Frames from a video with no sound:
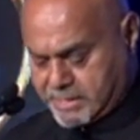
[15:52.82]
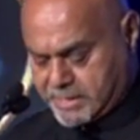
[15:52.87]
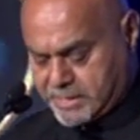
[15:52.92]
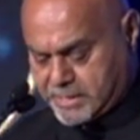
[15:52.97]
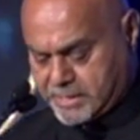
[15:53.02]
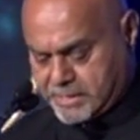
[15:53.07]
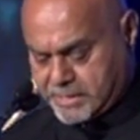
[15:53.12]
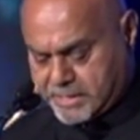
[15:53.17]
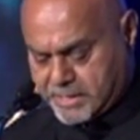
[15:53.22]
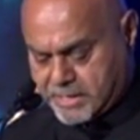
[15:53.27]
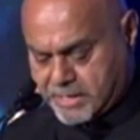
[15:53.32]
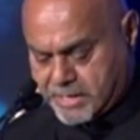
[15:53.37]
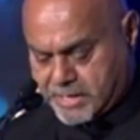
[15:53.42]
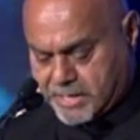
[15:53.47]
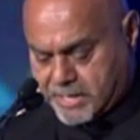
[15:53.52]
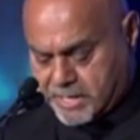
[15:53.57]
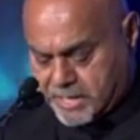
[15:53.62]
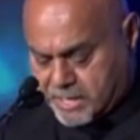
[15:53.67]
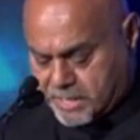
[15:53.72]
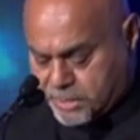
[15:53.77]
To achieve
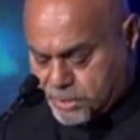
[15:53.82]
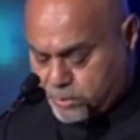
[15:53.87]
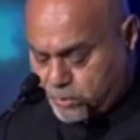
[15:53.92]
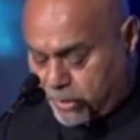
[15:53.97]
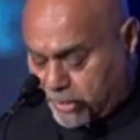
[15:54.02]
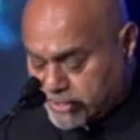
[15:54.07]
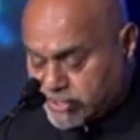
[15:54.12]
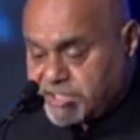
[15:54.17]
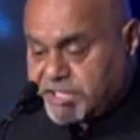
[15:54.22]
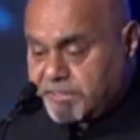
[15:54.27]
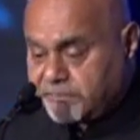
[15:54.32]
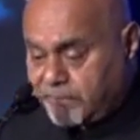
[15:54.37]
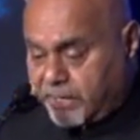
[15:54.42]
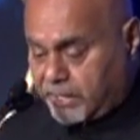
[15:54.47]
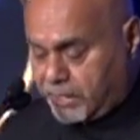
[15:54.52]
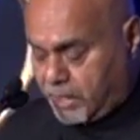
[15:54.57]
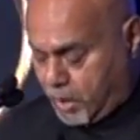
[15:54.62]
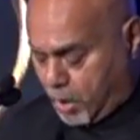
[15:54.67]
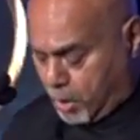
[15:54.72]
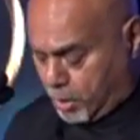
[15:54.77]
our goals,
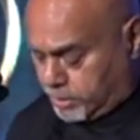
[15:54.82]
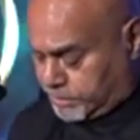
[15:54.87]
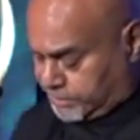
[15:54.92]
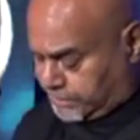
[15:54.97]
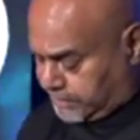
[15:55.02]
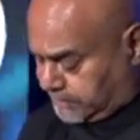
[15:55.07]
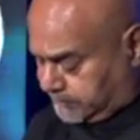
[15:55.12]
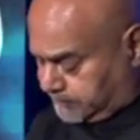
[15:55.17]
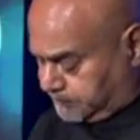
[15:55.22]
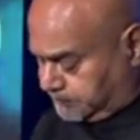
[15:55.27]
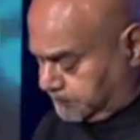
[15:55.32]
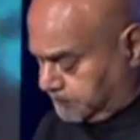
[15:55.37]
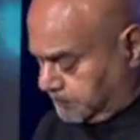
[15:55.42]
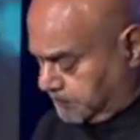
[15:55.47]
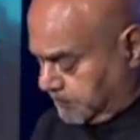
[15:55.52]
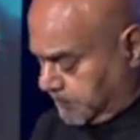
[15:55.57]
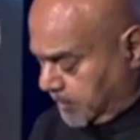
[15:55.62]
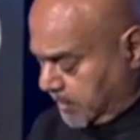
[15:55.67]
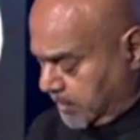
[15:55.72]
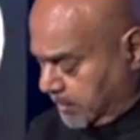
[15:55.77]
we will be
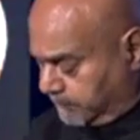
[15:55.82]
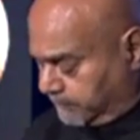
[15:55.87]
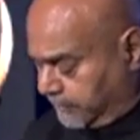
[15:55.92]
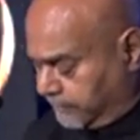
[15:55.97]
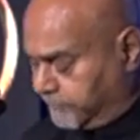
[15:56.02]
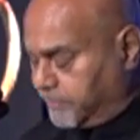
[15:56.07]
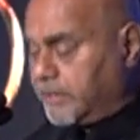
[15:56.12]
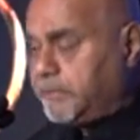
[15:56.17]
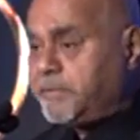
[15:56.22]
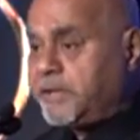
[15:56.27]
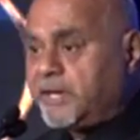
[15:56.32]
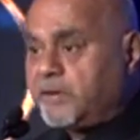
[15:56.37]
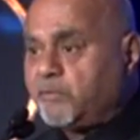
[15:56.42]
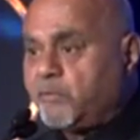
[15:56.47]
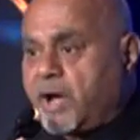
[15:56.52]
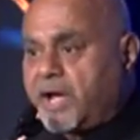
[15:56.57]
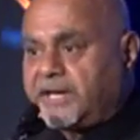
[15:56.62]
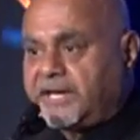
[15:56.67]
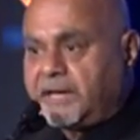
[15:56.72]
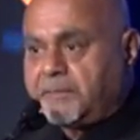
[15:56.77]
inviting prominent
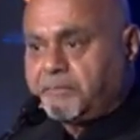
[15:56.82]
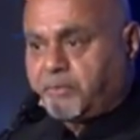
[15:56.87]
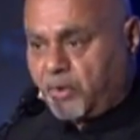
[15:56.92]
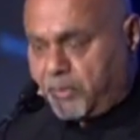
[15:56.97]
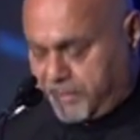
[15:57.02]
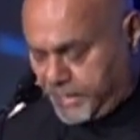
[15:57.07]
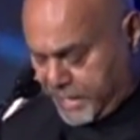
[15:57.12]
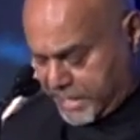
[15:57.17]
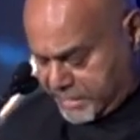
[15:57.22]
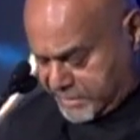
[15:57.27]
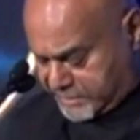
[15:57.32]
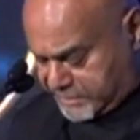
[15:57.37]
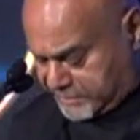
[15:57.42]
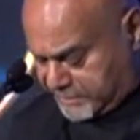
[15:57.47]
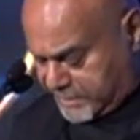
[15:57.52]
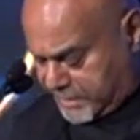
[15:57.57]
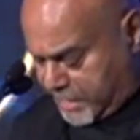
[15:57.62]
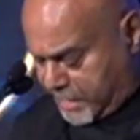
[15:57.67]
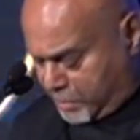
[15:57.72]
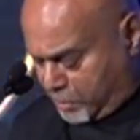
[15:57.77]

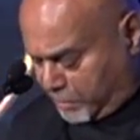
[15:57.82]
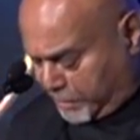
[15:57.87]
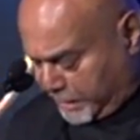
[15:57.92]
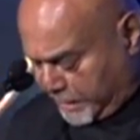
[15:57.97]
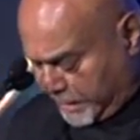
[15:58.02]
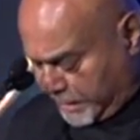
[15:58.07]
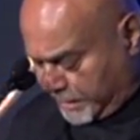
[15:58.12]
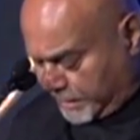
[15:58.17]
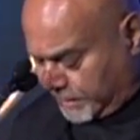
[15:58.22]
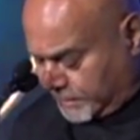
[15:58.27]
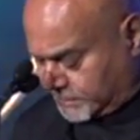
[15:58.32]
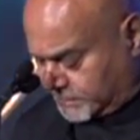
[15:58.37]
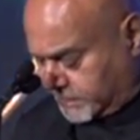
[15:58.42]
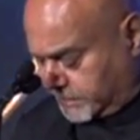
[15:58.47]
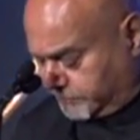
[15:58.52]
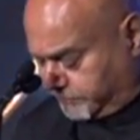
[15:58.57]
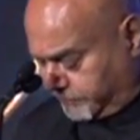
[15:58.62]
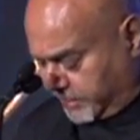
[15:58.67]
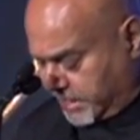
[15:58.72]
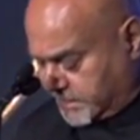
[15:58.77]
Indo-Canadians and friends of Canada
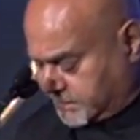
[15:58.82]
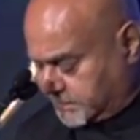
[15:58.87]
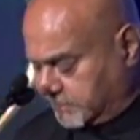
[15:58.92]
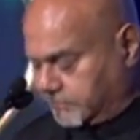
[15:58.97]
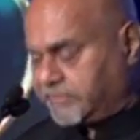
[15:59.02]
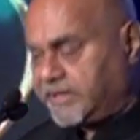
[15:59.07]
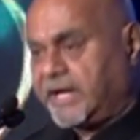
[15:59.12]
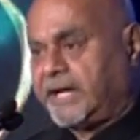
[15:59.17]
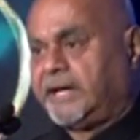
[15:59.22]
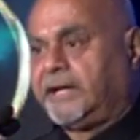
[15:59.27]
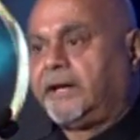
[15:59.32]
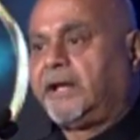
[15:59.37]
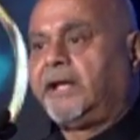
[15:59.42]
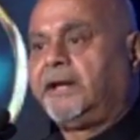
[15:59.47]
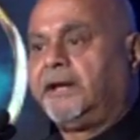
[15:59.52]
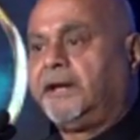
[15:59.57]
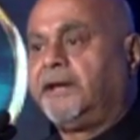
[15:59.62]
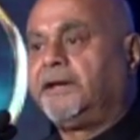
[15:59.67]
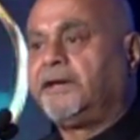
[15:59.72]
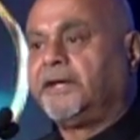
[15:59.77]
and India
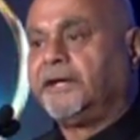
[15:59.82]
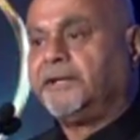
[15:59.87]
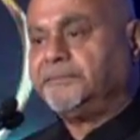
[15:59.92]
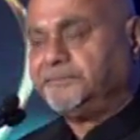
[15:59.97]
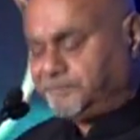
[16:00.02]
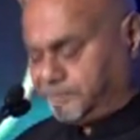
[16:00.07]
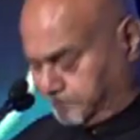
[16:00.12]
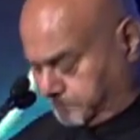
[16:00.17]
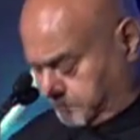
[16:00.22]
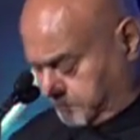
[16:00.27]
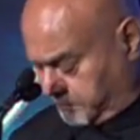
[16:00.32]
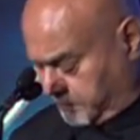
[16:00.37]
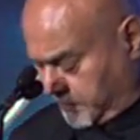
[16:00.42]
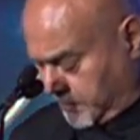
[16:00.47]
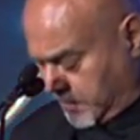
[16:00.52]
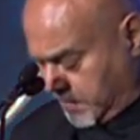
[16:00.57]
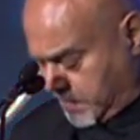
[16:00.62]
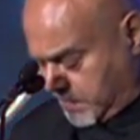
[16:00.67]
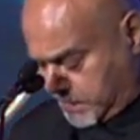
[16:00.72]
to serve as an